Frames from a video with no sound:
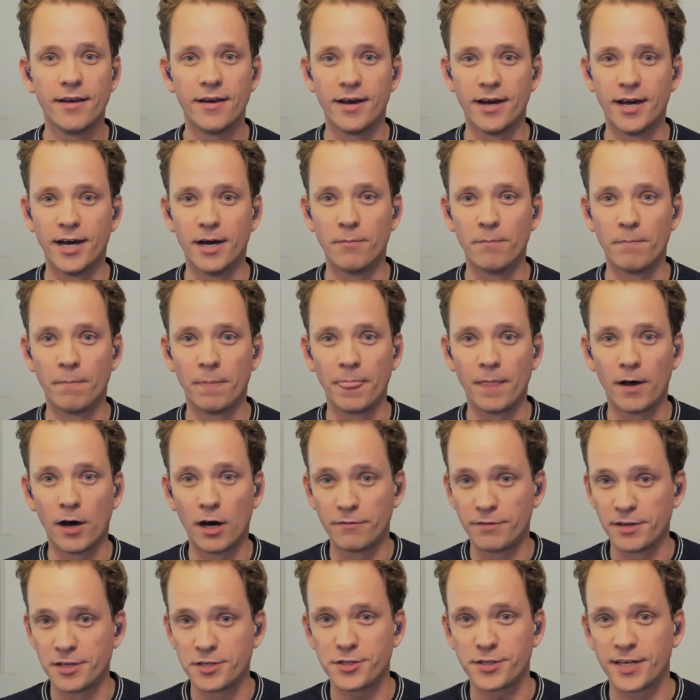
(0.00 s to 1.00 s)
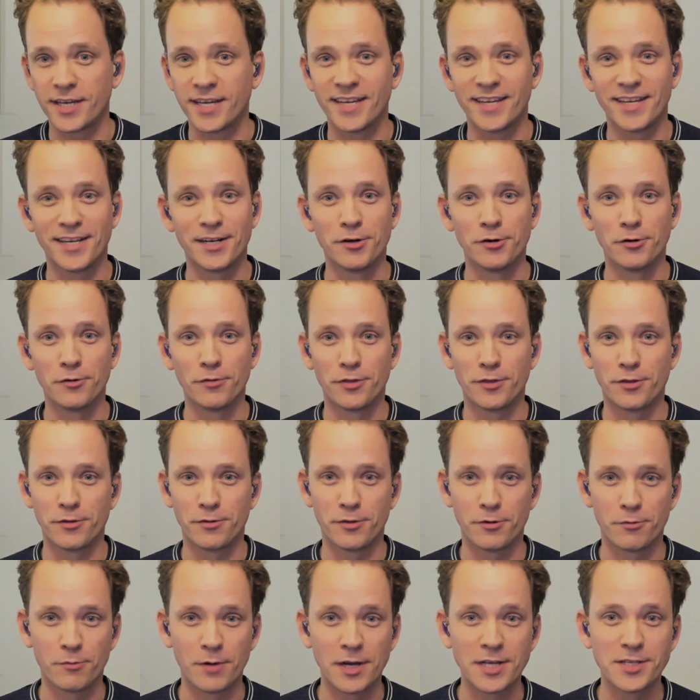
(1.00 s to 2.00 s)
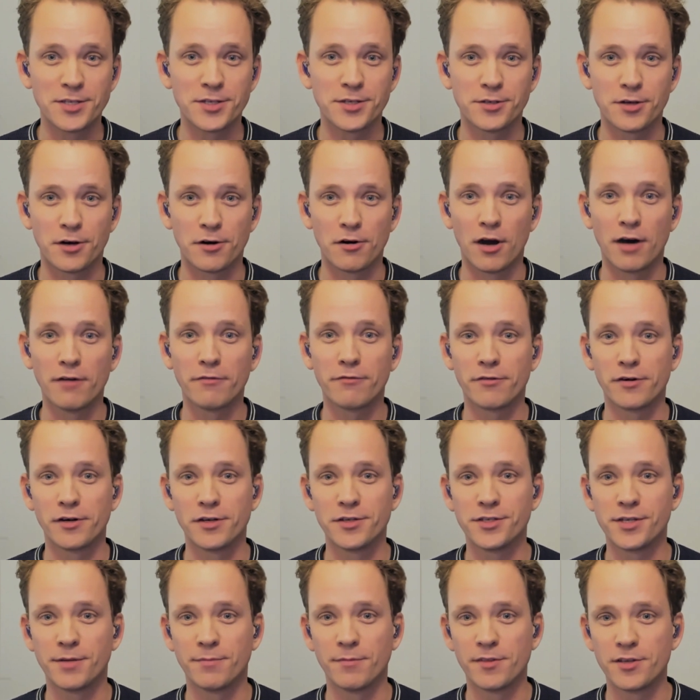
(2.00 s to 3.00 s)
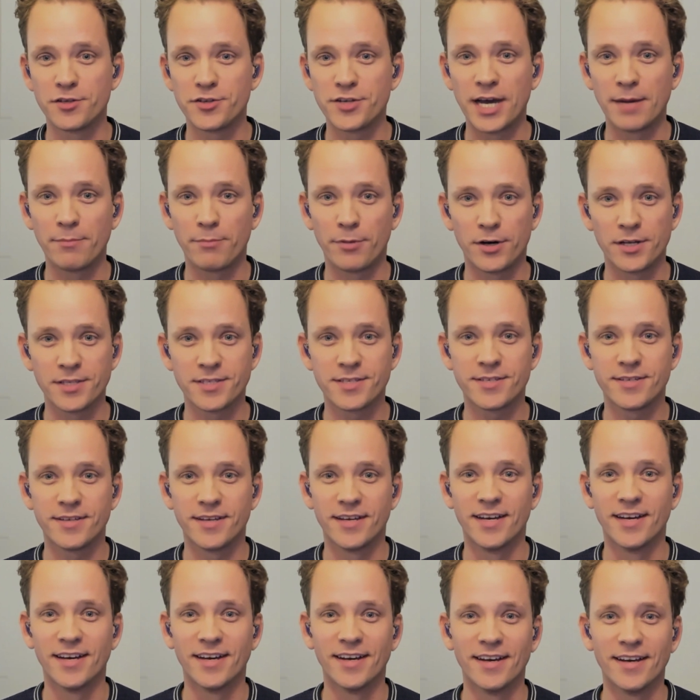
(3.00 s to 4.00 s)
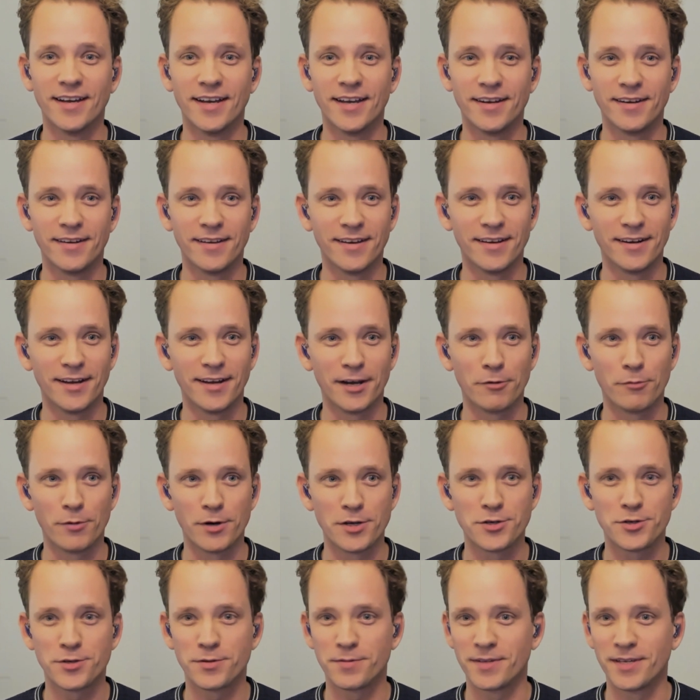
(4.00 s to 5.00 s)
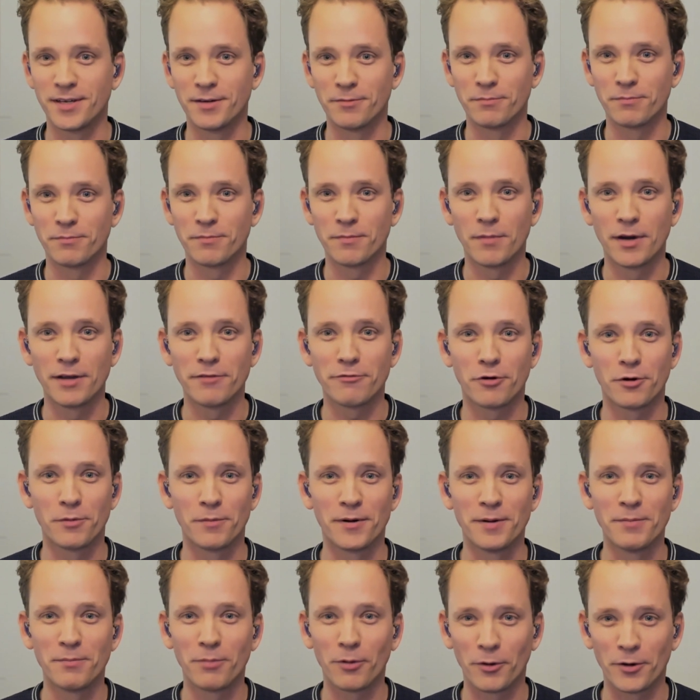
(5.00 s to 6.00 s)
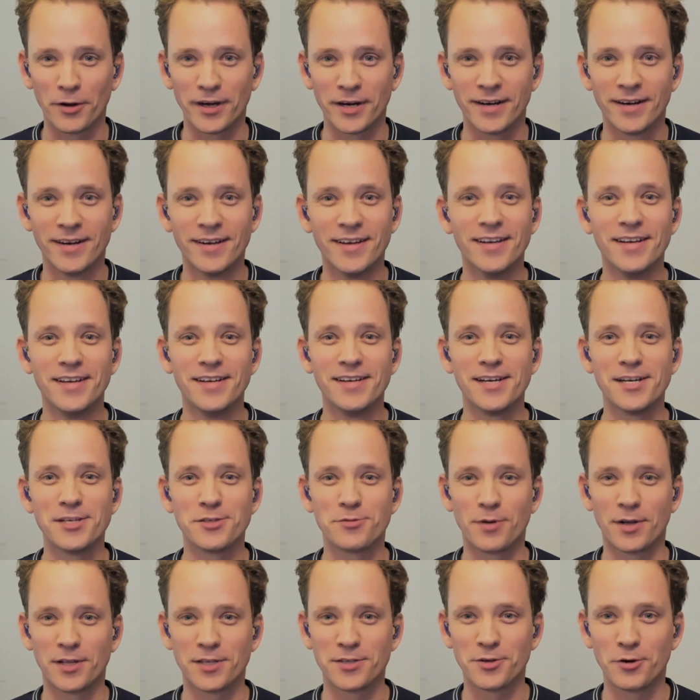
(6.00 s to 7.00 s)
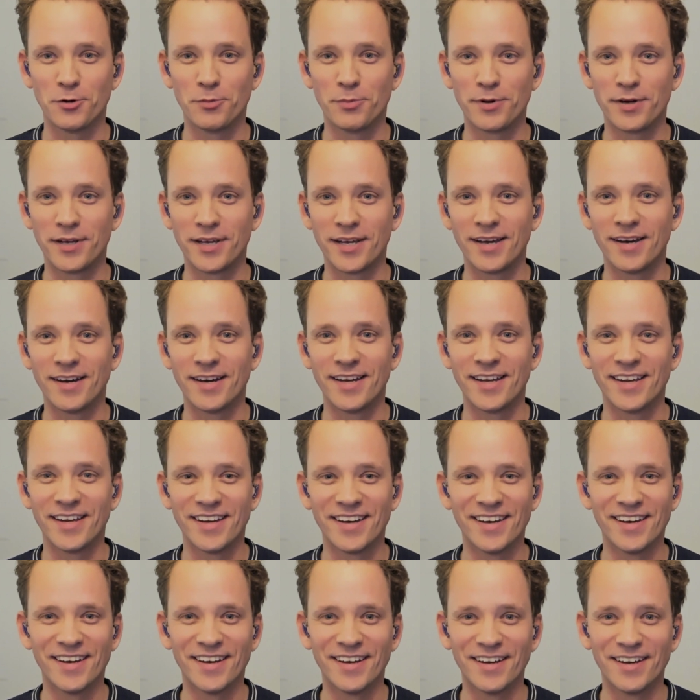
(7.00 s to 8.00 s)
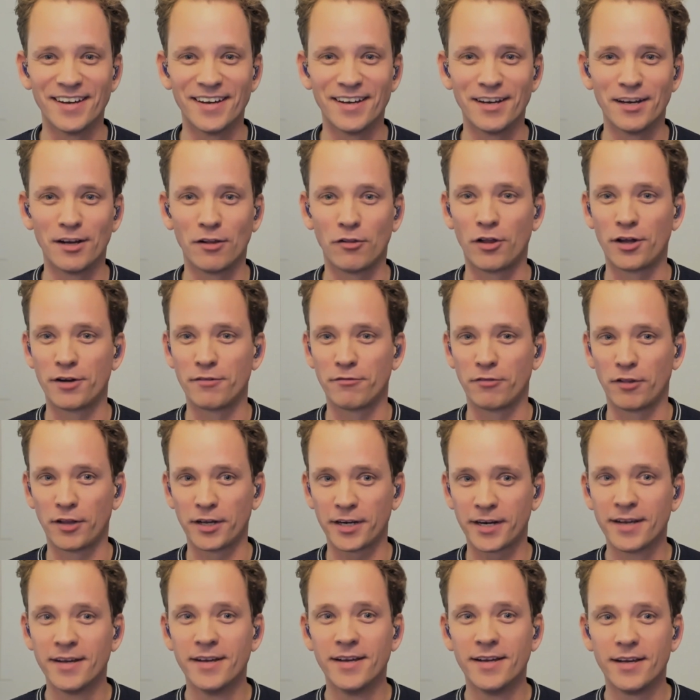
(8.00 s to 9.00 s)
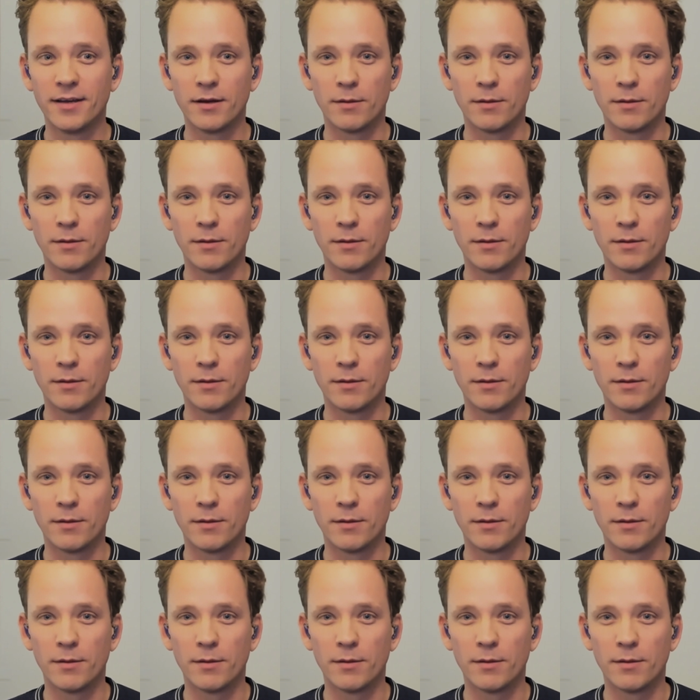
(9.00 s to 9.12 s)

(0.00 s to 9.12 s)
Obviously, the races are off for some of the chatbots, and I wish my former employer as well as OpenAI a lot of luck.